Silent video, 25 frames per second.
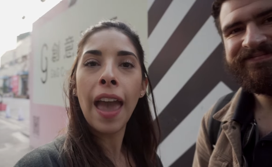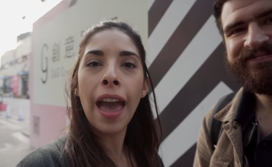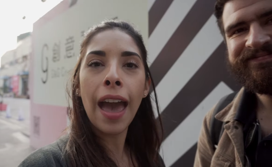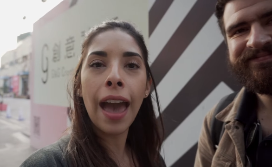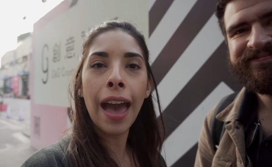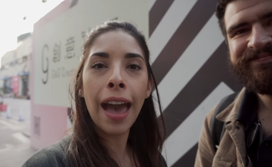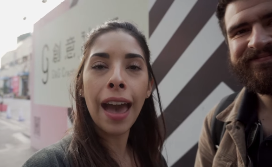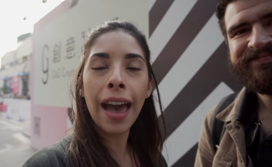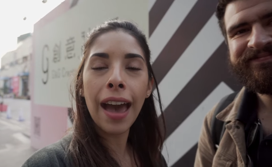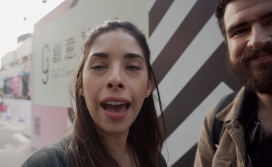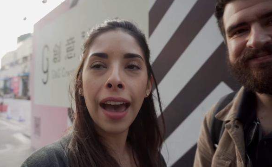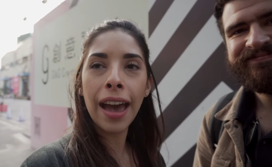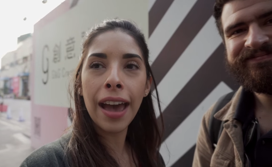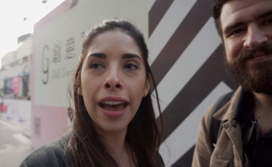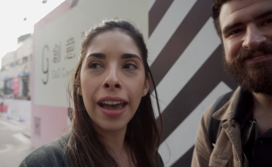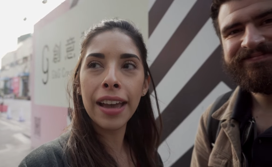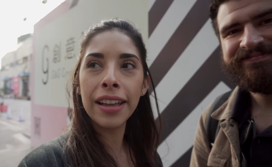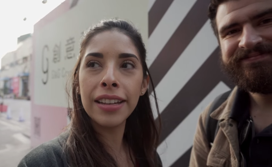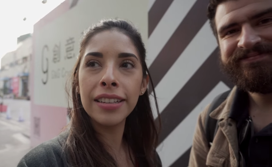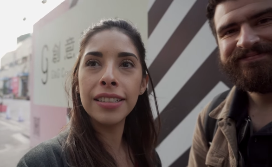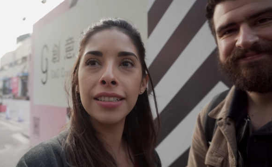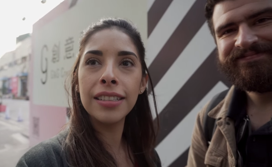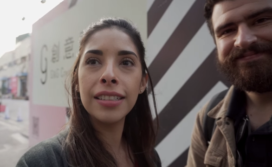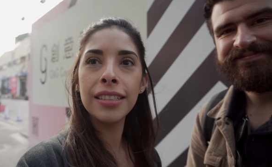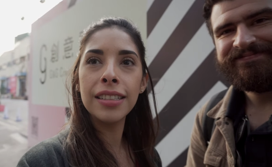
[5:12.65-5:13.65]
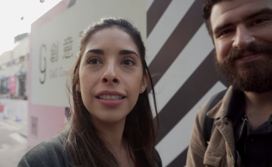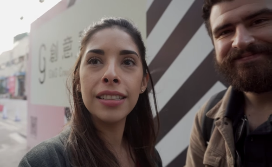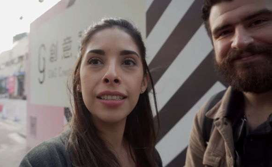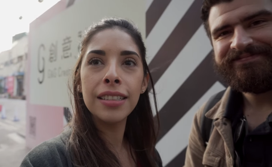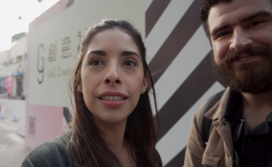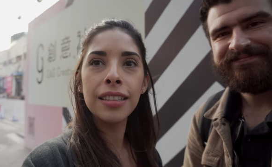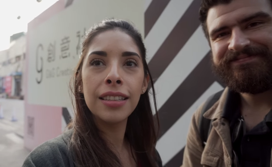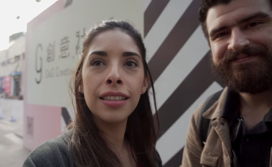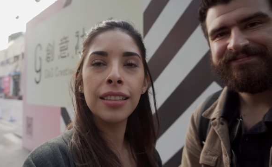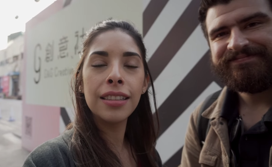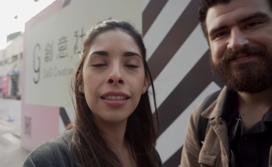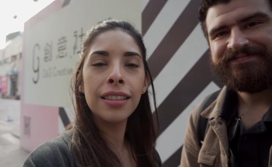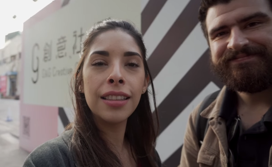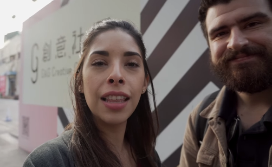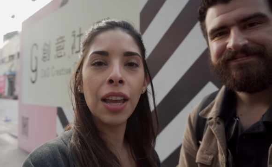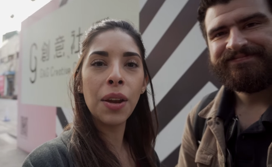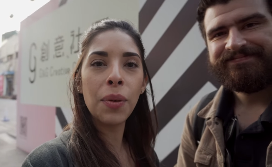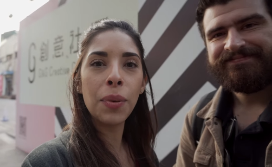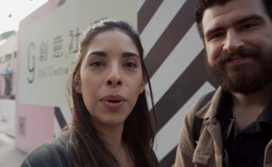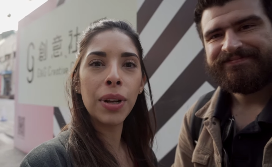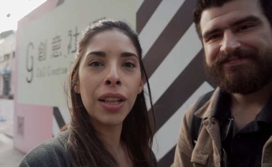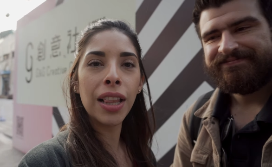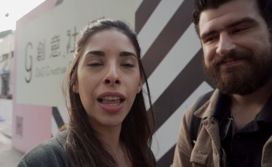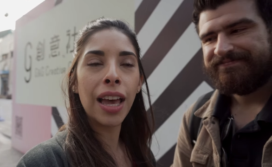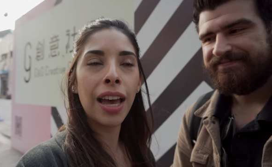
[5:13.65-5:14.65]
Speaker 1: And they
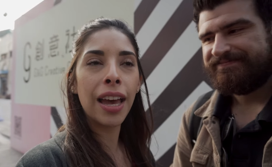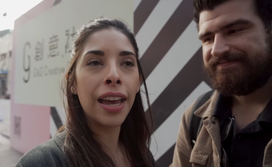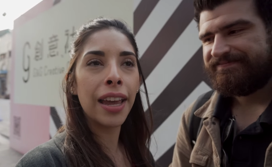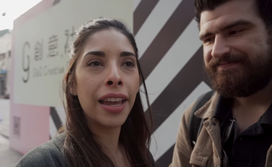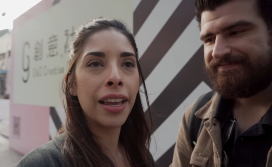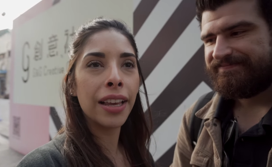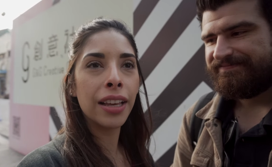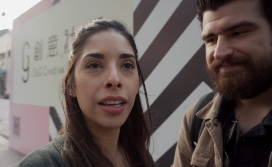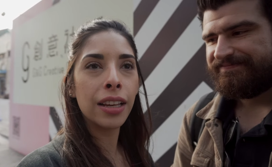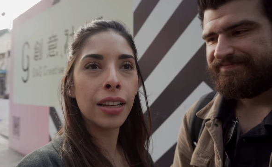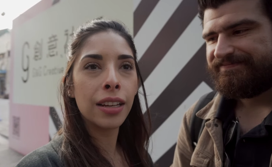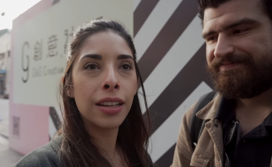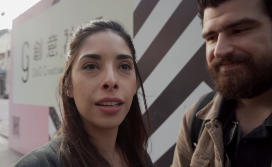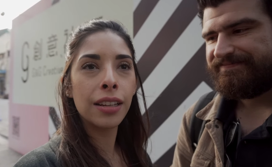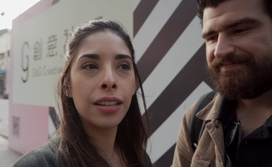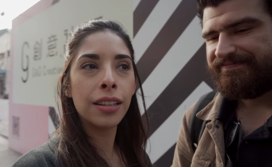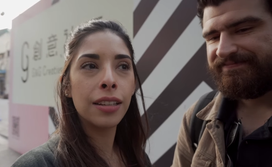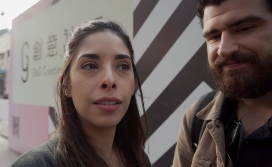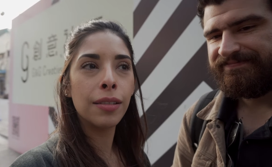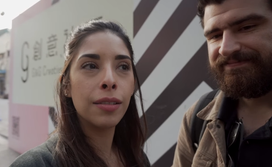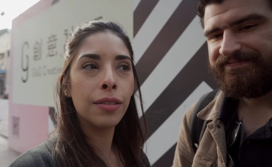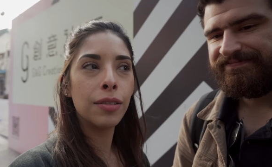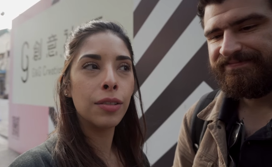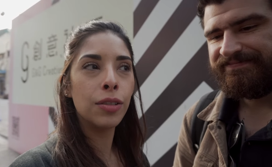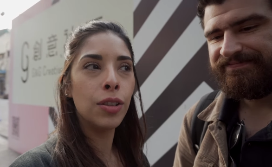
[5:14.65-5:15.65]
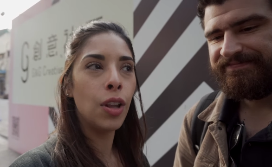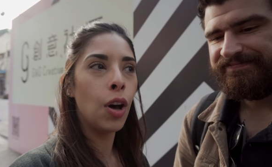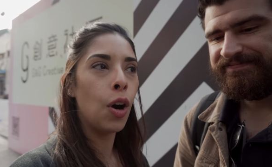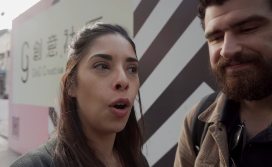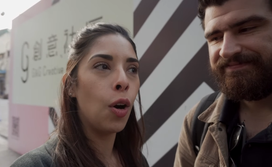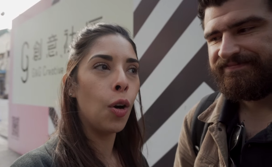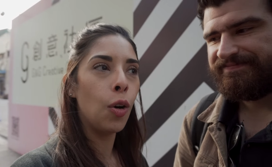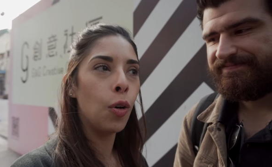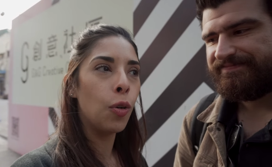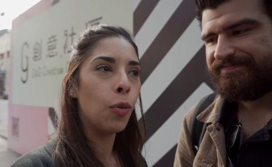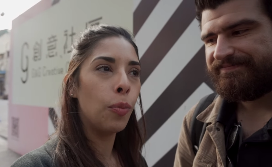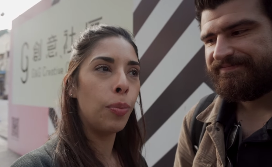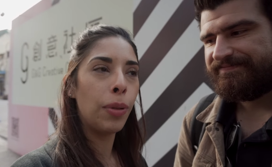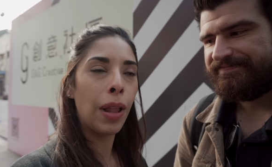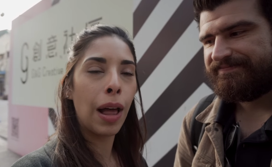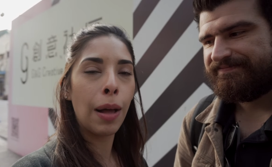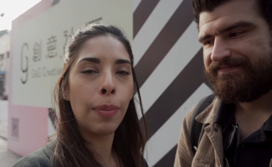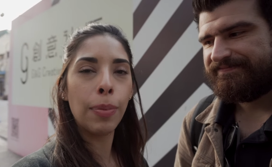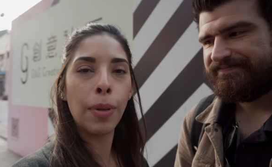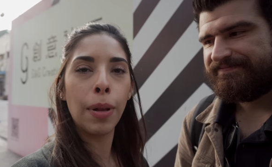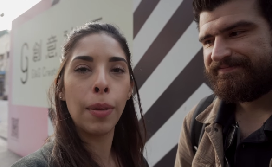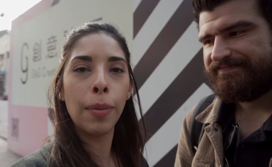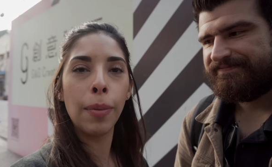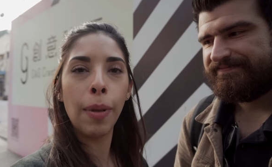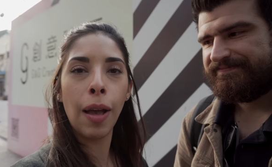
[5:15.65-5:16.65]
were like, no, blah,
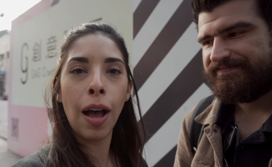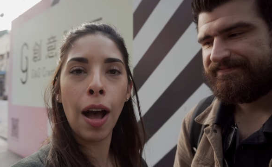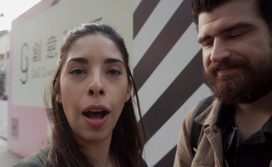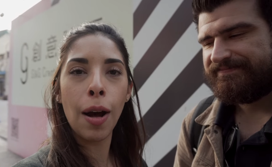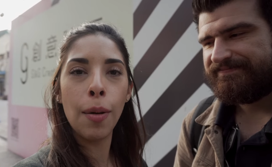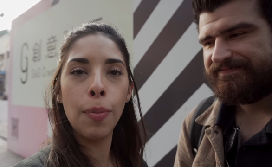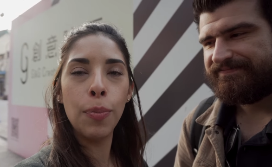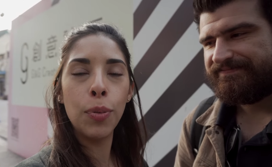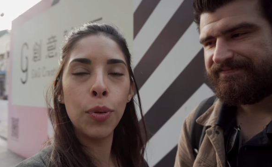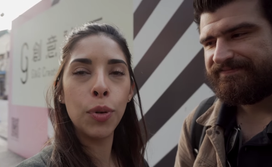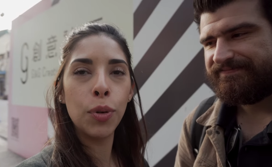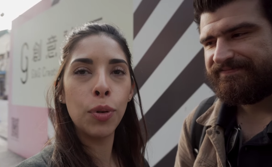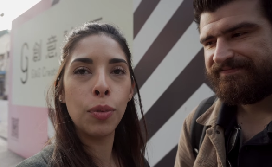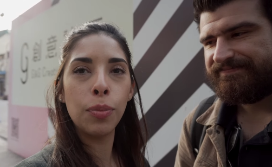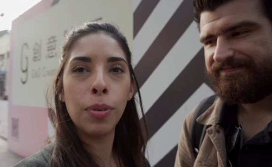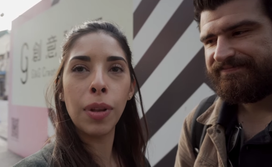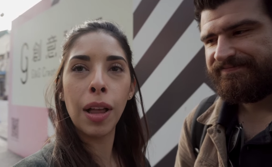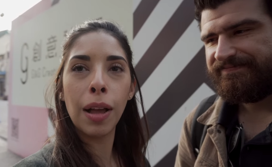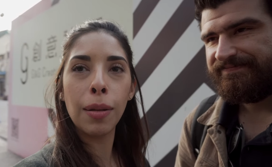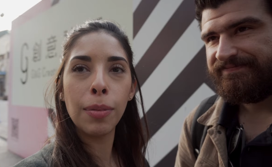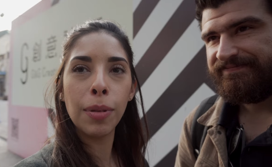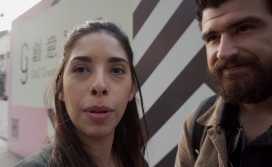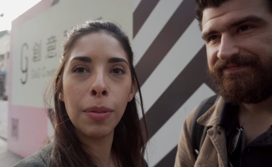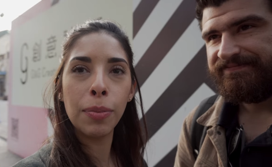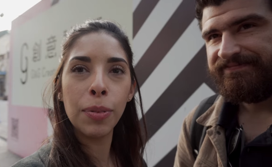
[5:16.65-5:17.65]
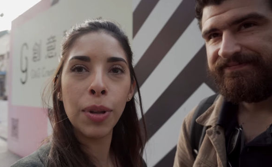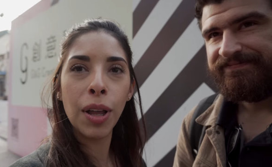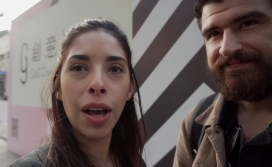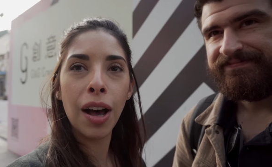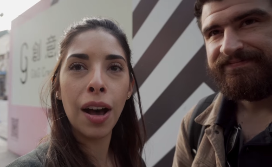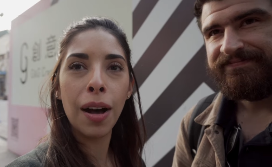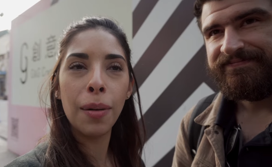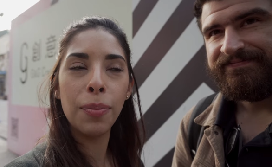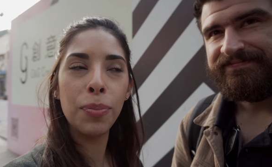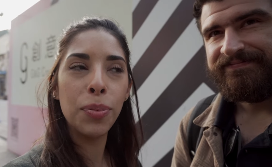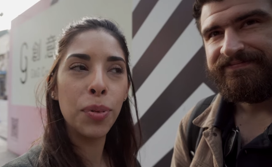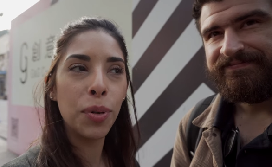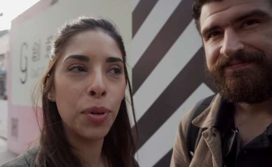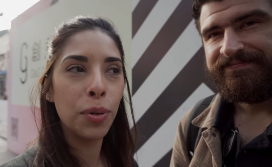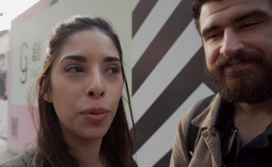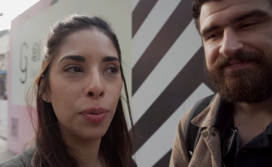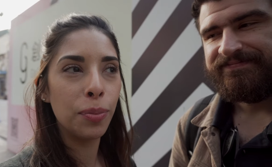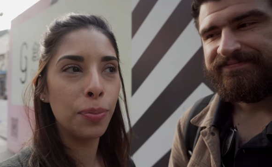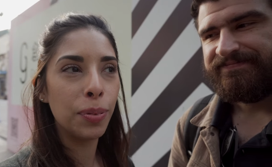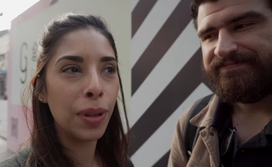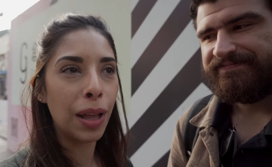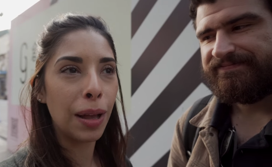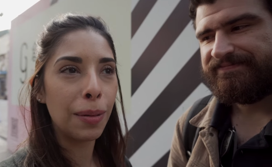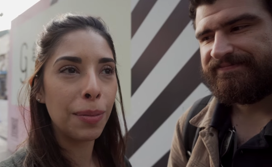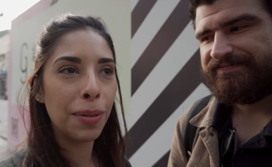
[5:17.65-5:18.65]
blah, blah, boo, blah, blah, blah, boo,
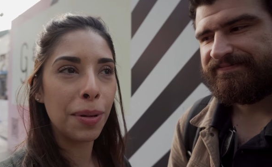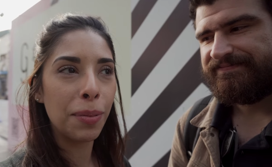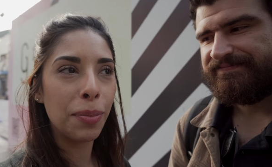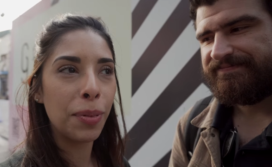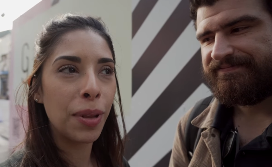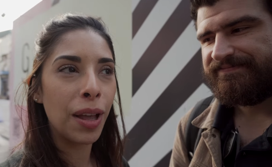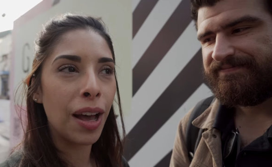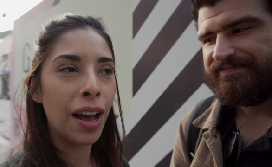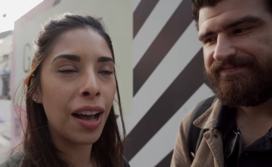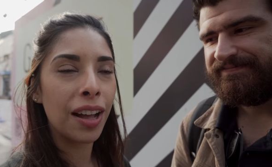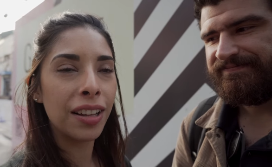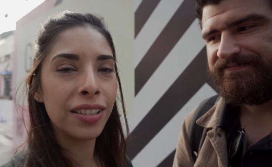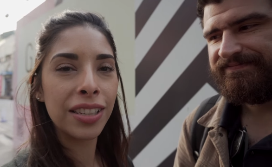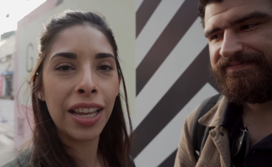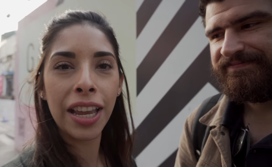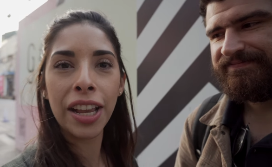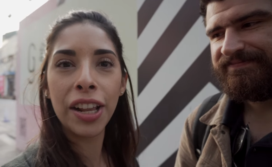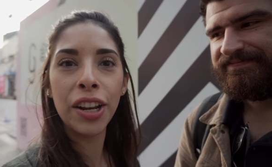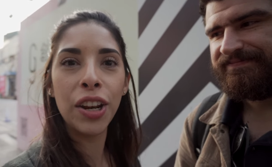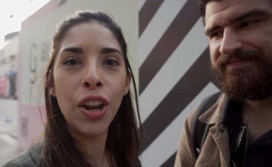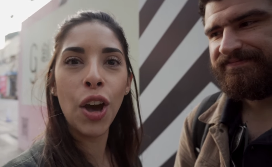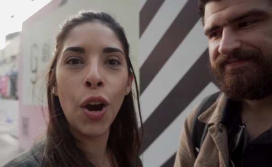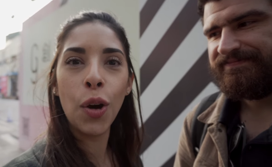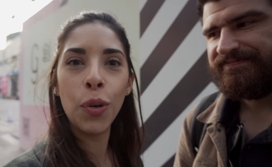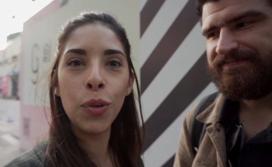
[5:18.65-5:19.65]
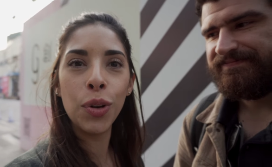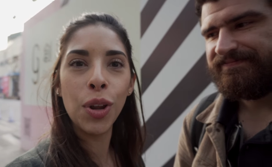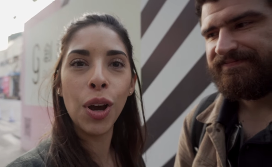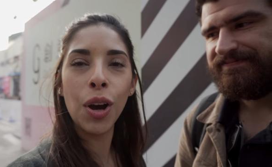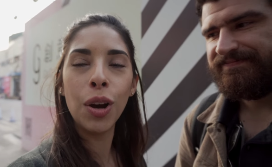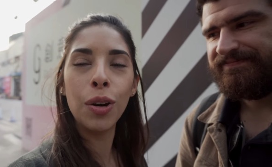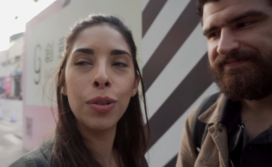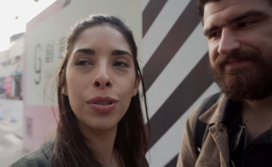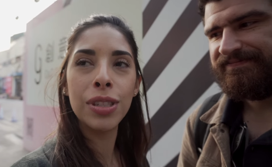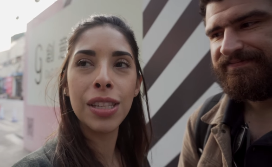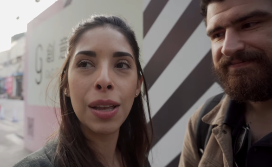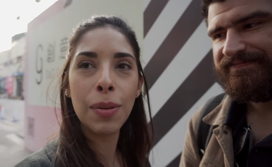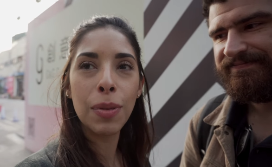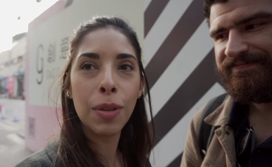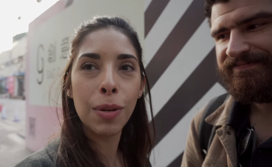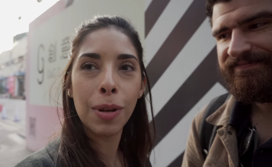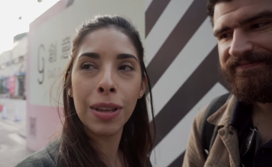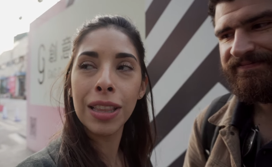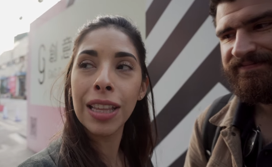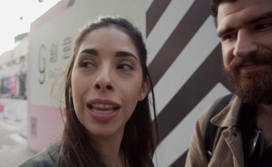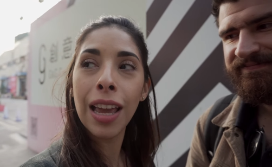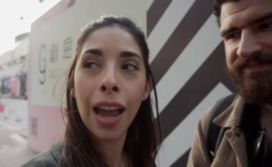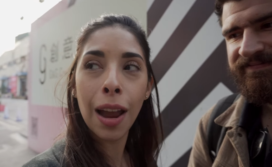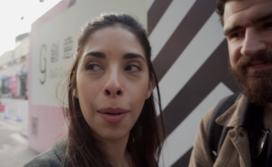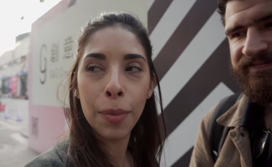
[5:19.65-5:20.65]
blah, blah, blah. Like, no, something
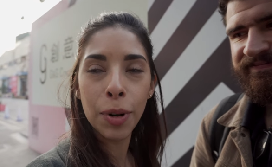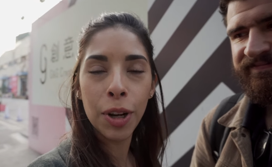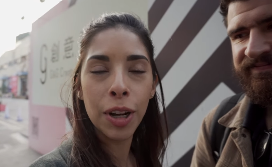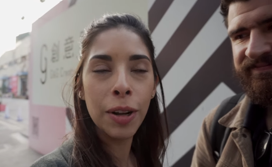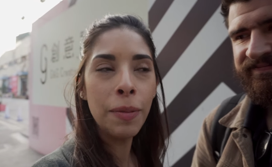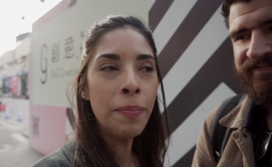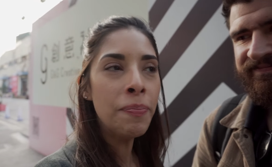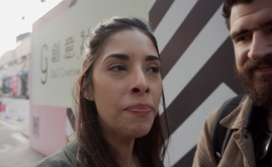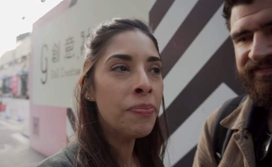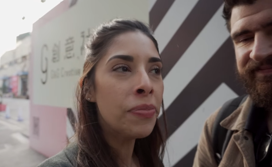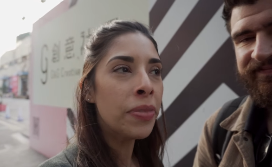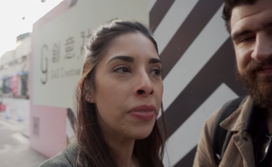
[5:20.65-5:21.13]
about the camera.